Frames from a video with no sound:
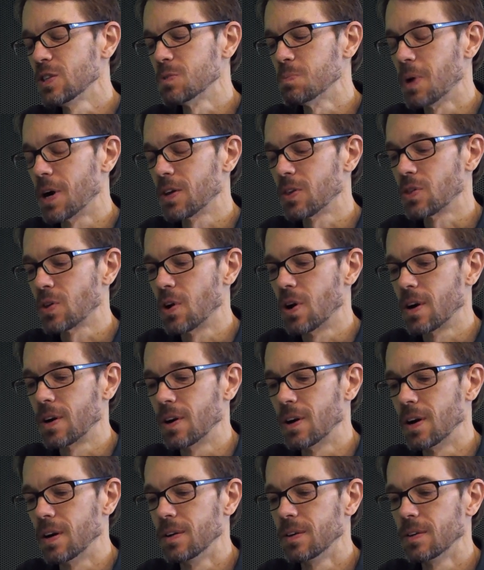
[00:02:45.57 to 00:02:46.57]
is my thought
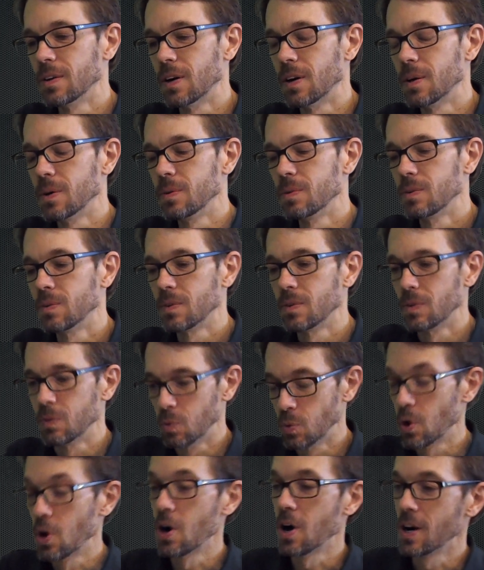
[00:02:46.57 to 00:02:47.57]
on on
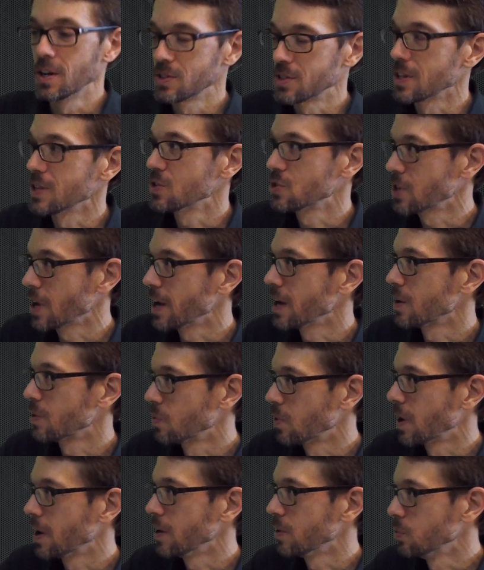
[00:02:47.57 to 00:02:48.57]
Raw, as they say it,
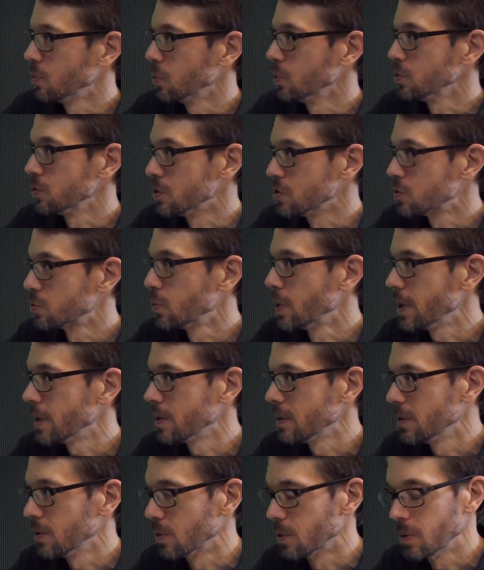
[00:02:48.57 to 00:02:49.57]
right? Rules as
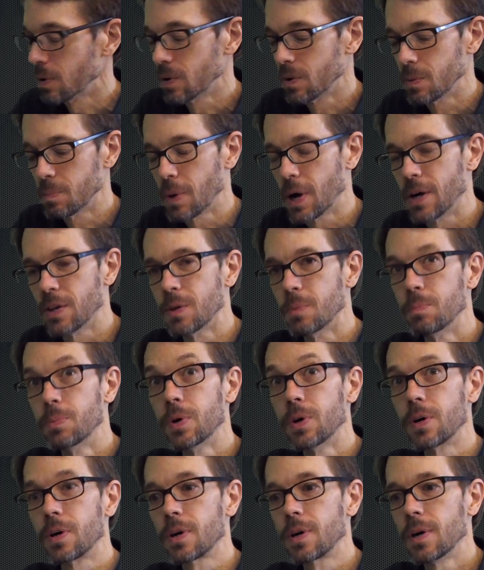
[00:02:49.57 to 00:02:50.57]
written or, or by the
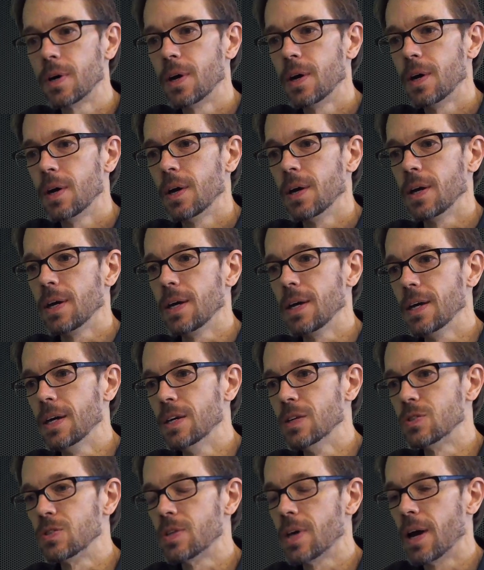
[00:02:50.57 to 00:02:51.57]
book,
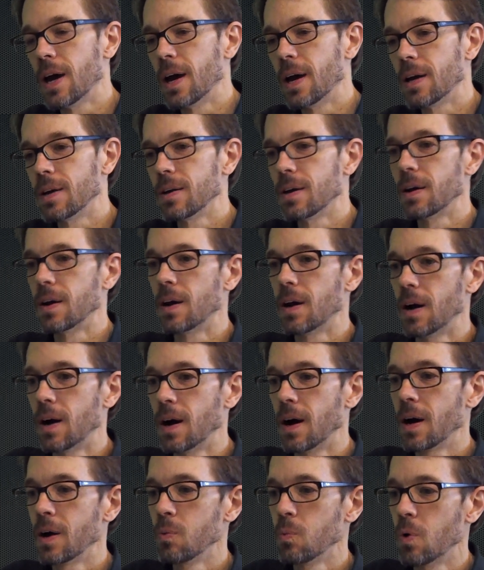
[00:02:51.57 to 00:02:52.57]
is that
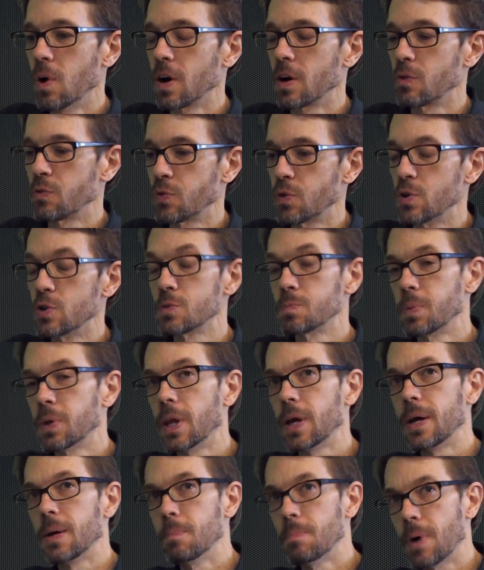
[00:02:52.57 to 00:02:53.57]
I want to first
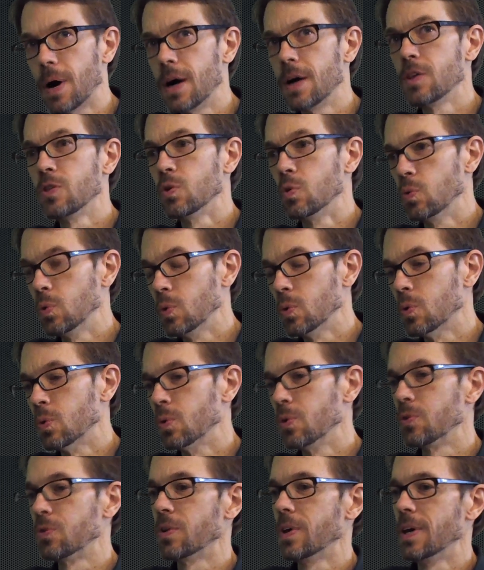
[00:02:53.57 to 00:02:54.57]
play by the
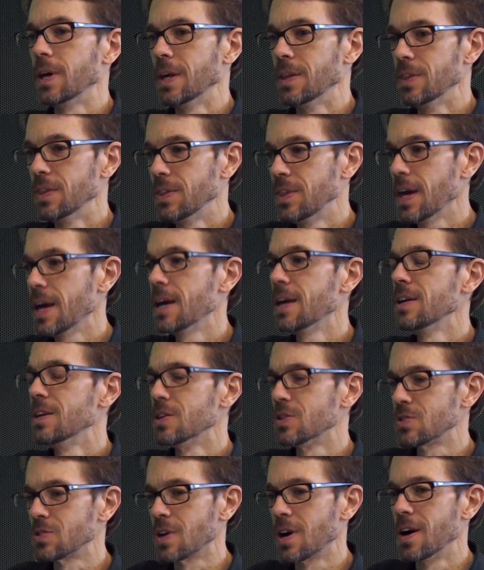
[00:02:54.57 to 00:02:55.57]
rules and then
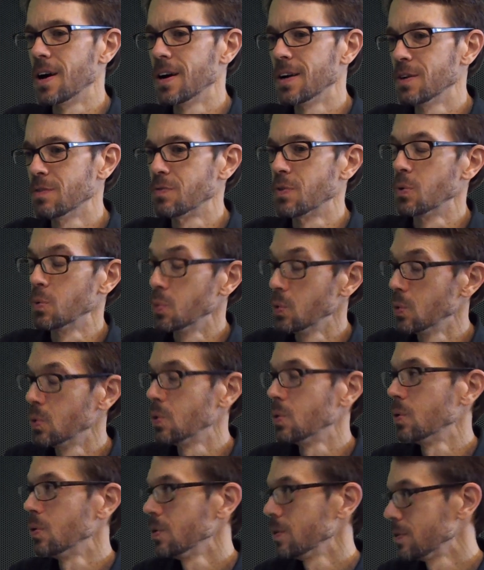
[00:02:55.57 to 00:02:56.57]
decide if a
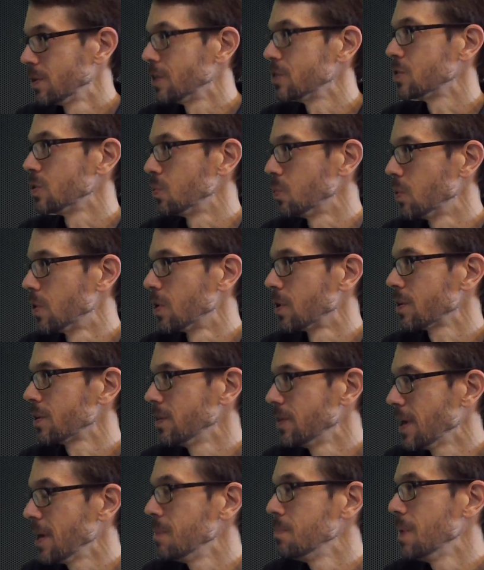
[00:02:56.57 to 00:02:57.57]
rule doesn't
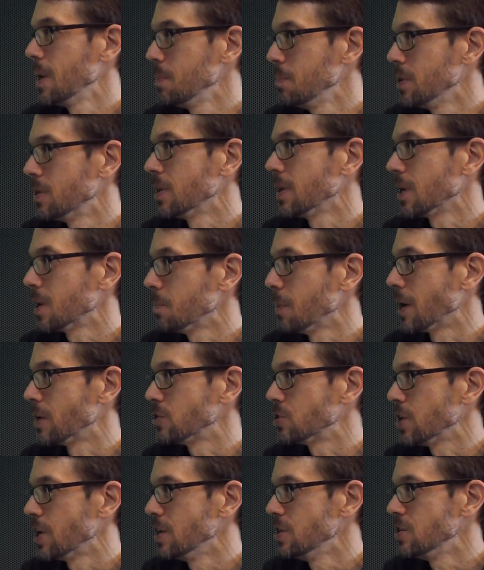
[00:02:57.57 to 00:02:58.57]
work, then maybe think
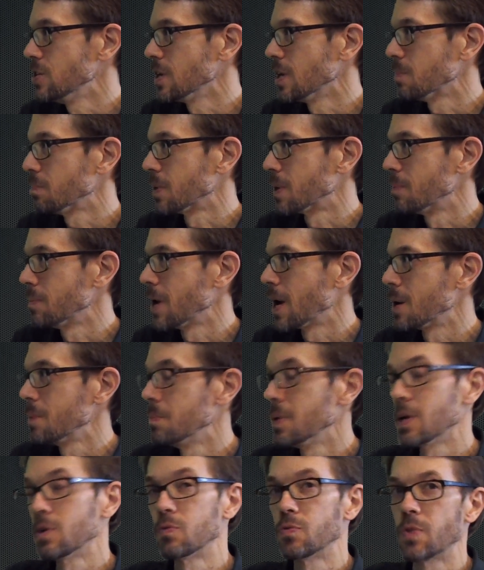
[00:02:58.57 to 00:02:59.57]
about changing it. But I'm not a
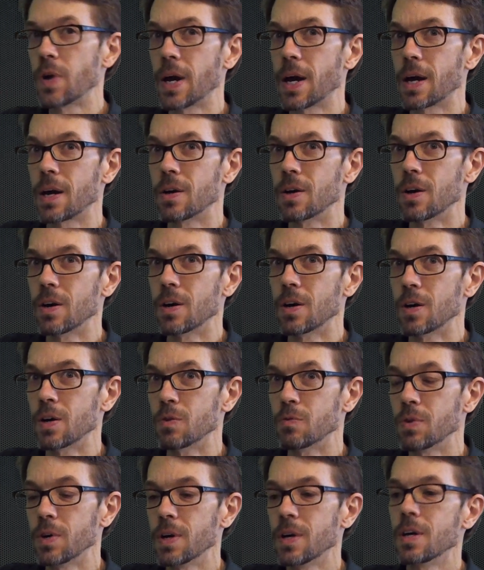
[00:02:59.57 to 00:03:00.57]
big fan of